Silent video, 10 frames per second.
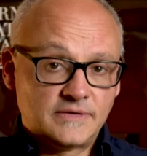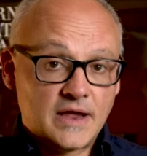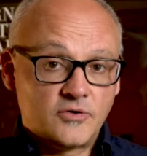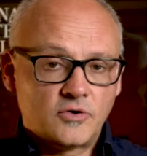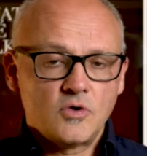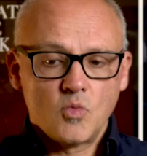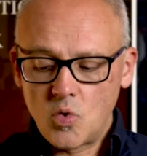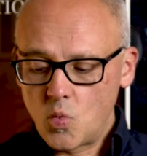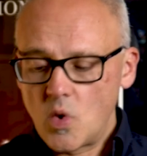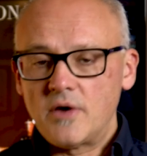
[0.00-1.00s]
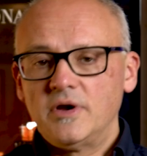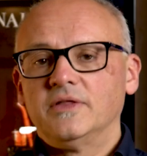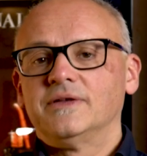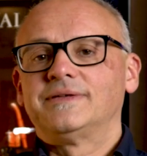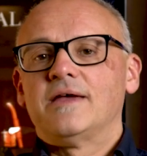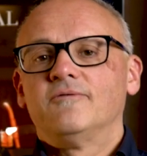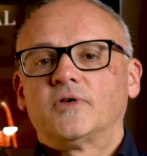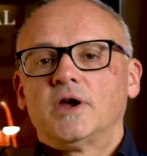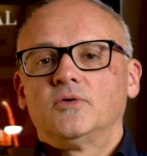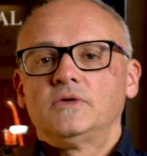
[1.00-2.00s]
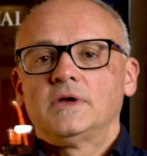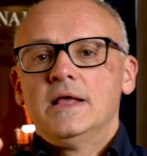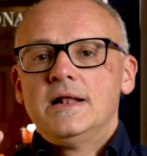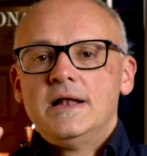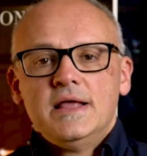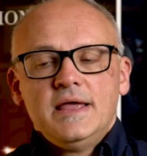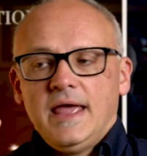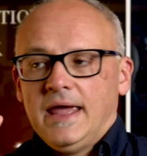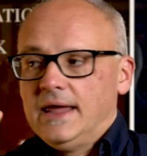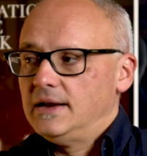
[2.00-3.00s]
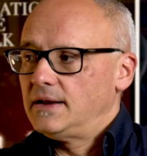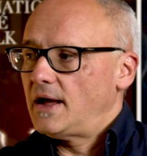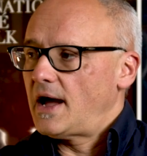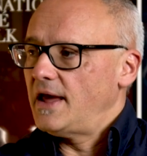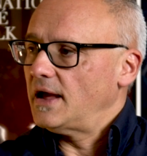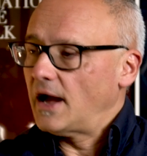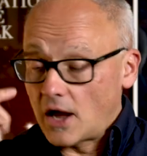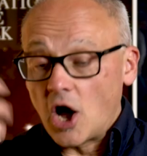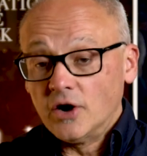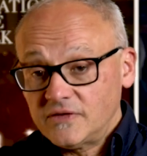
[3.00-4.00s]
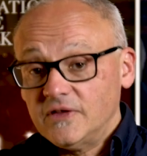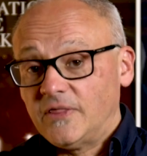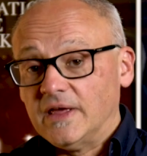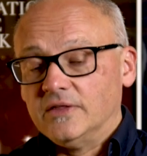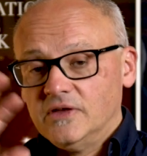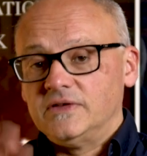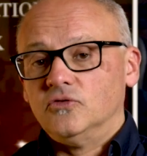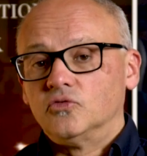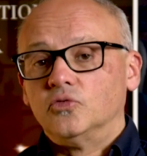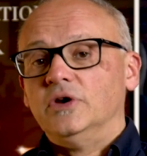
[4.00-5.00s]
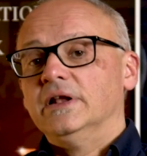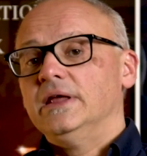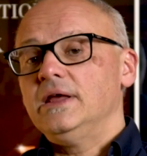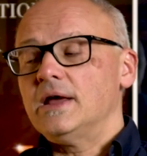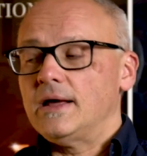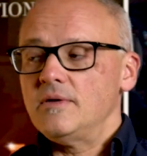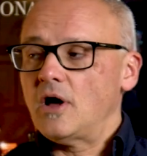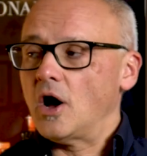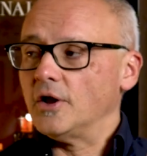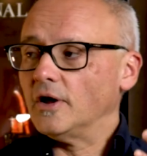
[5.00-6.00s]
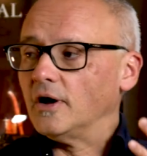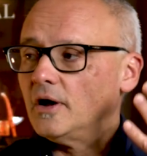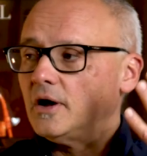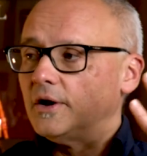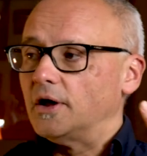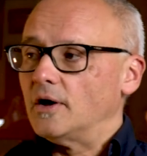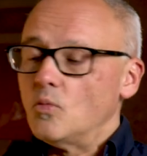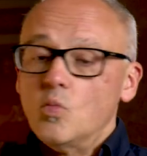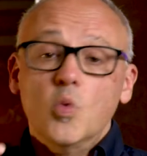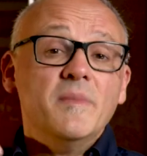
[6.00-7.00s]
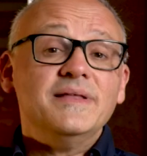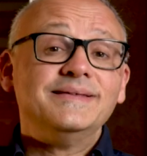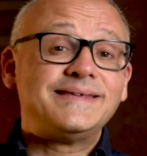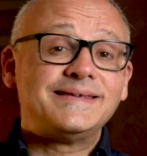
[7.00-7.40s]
Sandra were wearing the same fragrance. And I honestly think this is really on a woman's